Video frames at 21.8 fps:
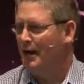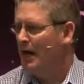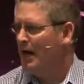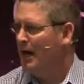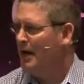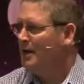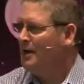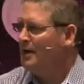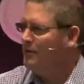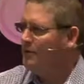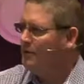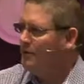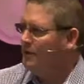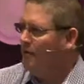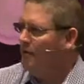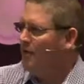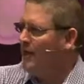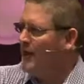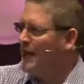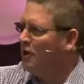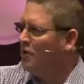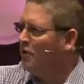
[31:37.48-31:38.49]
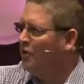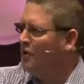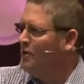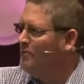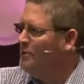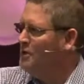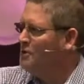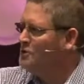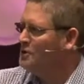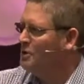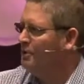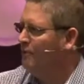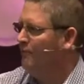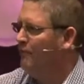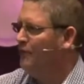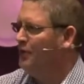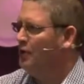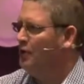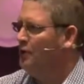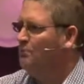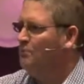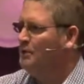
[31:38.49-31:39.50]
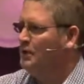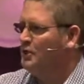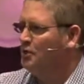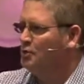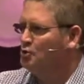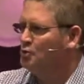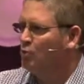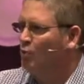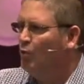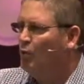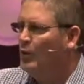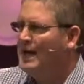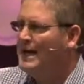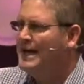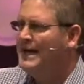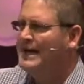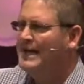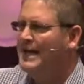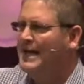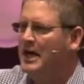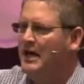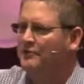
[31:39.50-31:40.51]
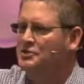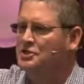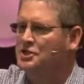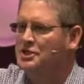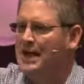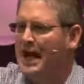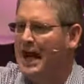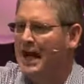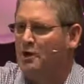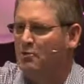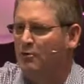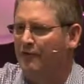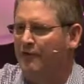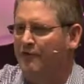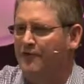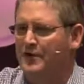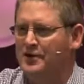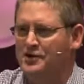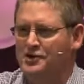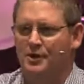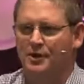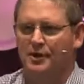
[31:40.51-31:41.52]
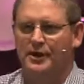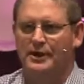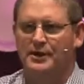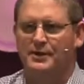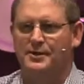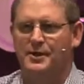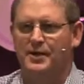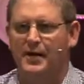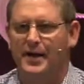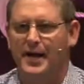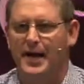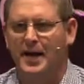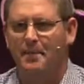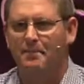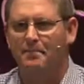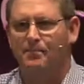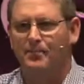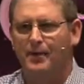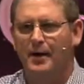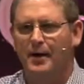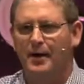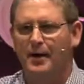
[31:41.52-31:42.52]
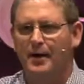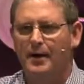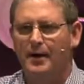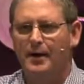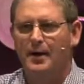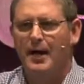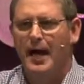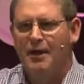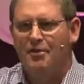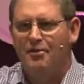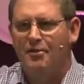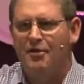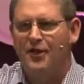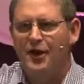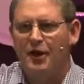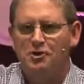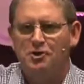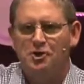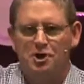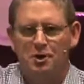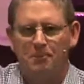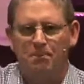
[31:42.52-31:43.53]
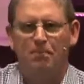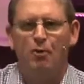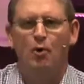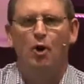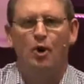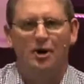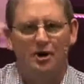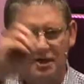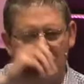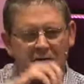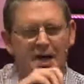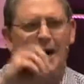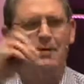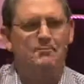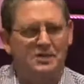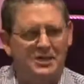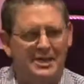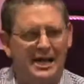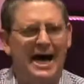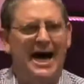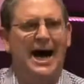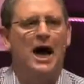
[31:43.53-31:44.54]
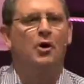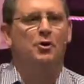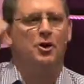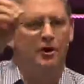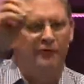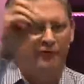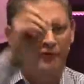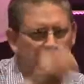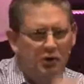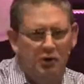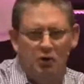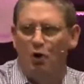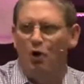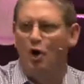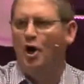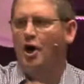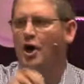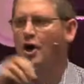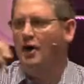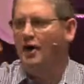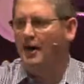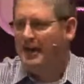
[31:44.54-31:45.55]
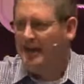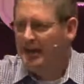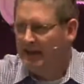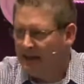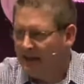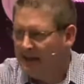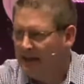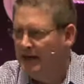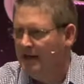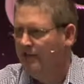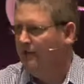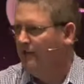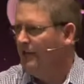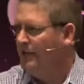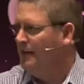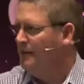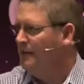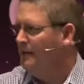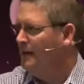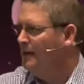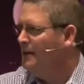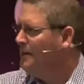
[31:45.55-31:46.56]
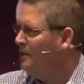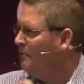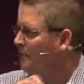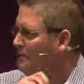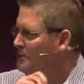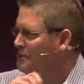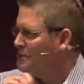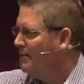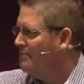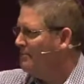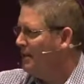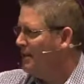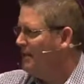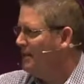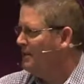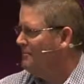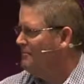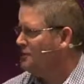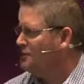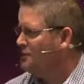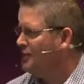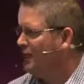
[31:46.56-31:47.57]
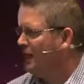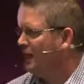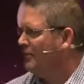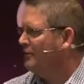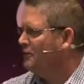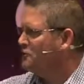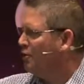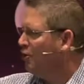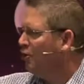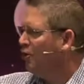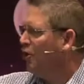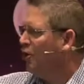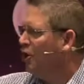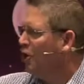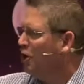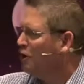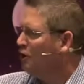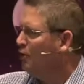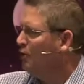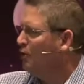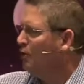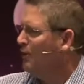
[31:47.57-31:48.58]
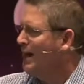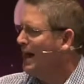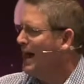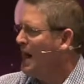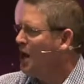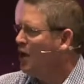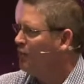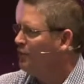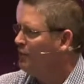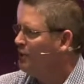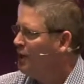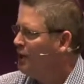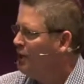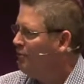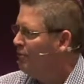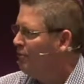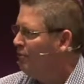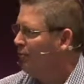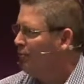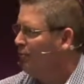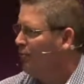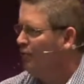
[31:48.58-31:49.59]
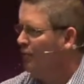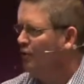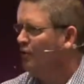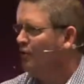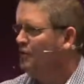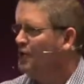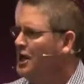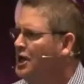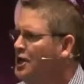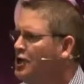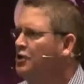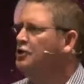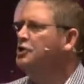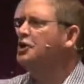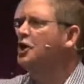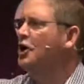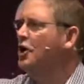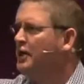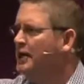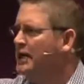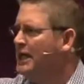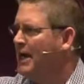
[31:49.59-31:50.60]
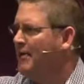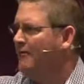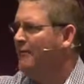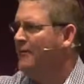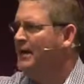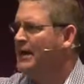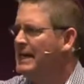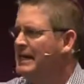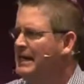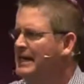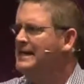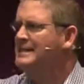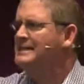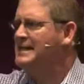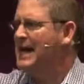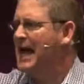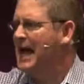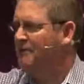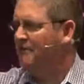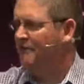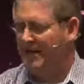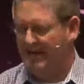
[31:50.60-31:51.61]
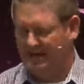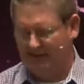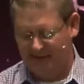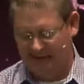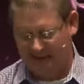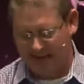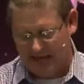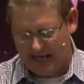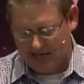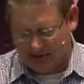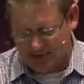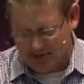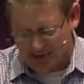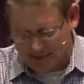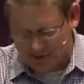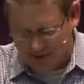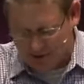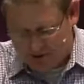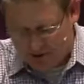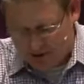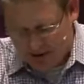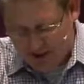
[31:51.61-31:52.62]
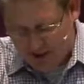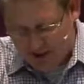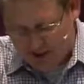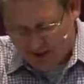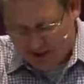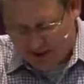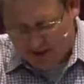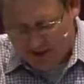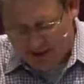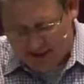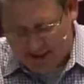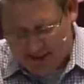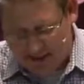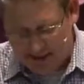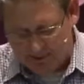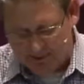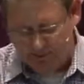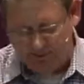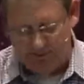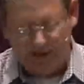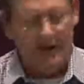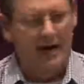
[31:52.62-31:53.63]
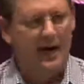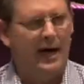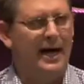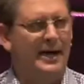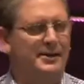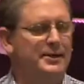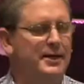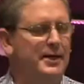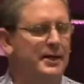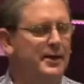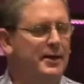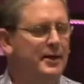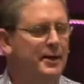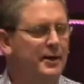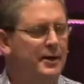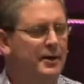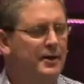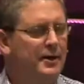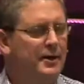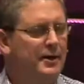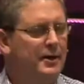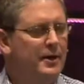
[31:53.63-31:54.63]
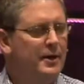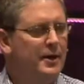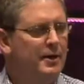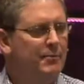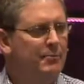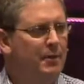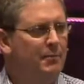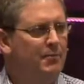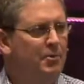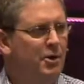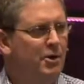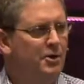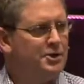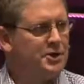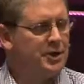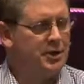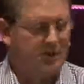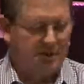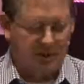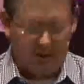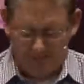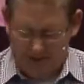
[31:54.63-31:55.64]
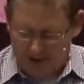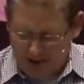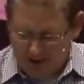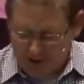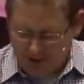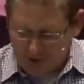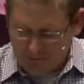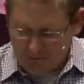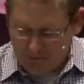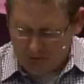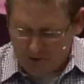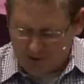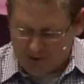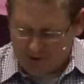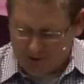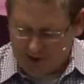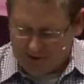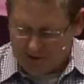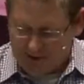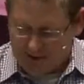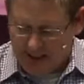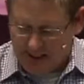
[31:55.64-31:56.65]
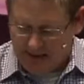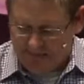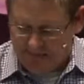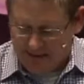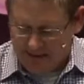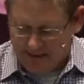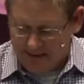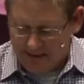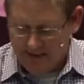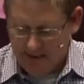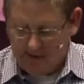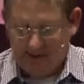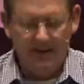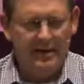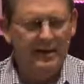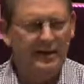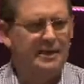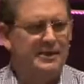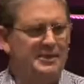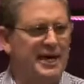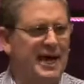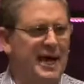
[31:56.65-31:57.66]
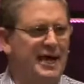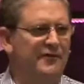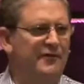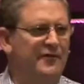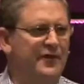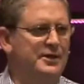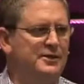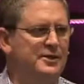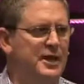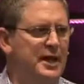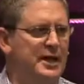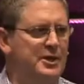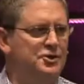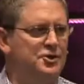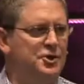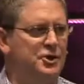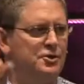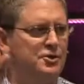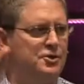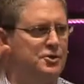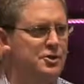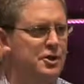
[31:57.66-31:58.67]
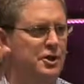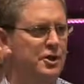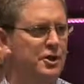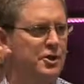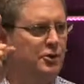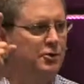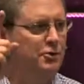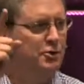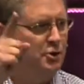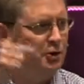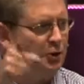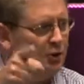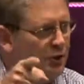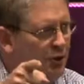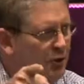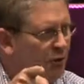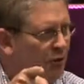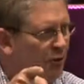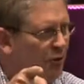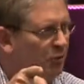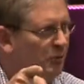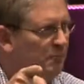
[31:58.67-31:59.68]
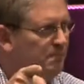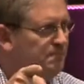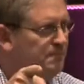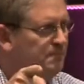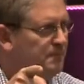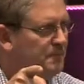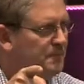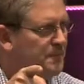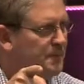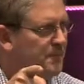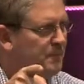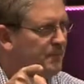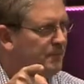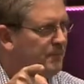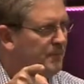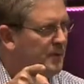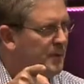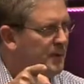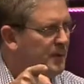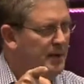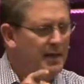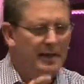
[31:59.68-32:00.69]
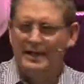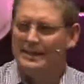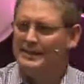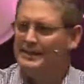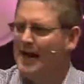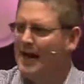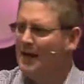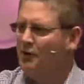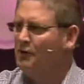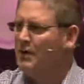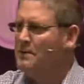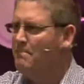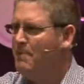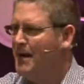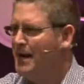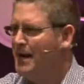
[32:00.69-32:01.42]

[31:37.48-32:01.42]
Uh, they're on the mission field because we give sacrificially to them. And their support comes out of your giving. We send money to missionaries all around the world. Your giving is advantageous to the kingdom of God. But Paul says something else. Paul says giving is advantageous to you. It not only